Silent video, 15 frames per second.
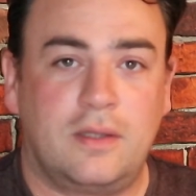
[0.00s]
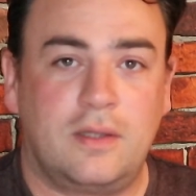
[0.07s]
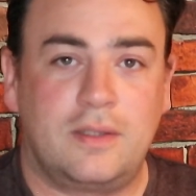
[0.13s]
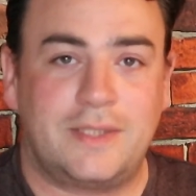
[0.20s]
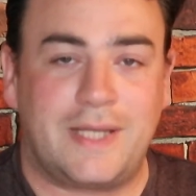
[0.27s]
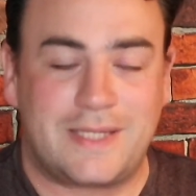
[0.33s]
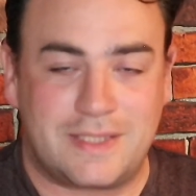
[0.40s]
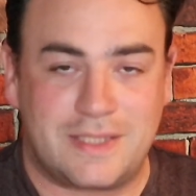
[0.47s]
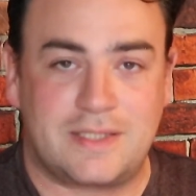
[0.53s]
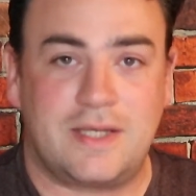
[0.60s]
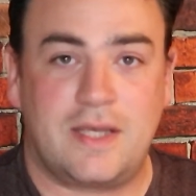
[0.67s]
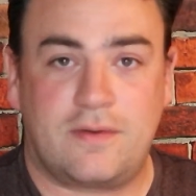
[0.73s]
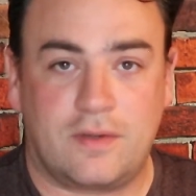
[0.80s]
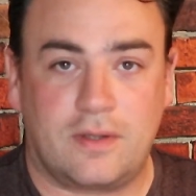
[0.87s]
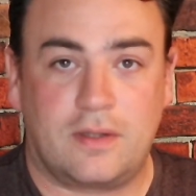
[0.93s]
That's the
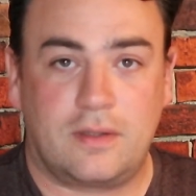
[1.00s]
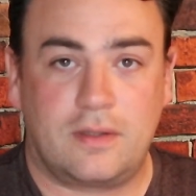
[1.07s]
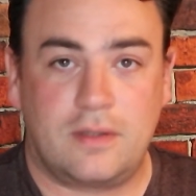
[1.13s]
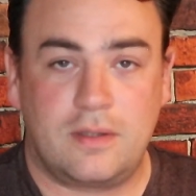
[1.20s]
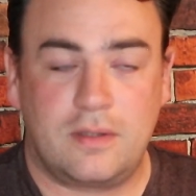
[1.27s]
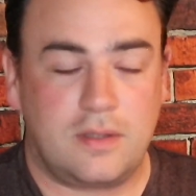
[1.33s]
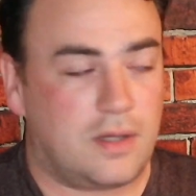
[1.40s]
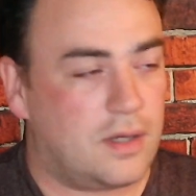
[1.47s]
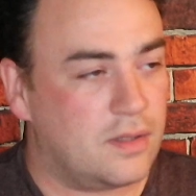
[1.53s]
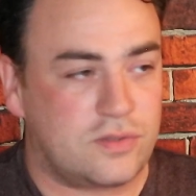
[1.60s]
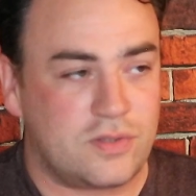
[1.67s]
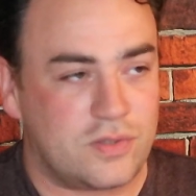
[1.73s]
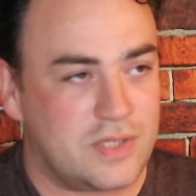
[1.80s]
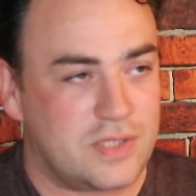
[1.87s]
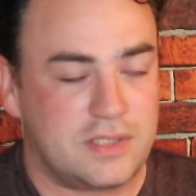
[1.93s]
secret.
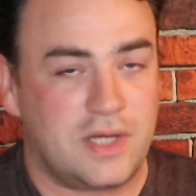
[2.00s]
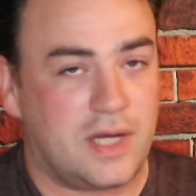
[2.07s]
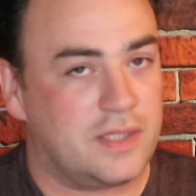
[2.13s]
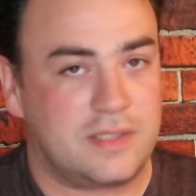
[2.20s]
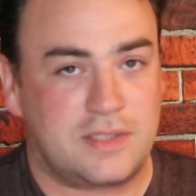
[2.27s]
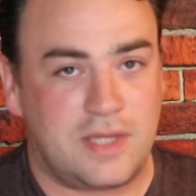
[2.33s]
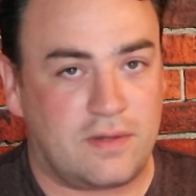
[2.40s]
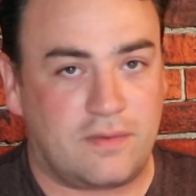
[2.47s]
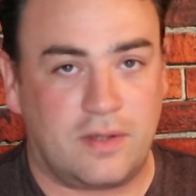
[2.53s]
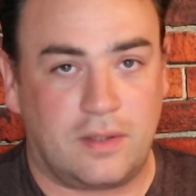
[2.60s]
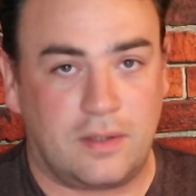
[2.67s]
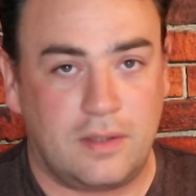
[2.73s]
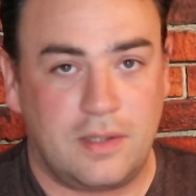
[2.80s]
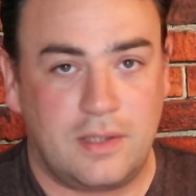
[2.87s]
Although there's no other secret.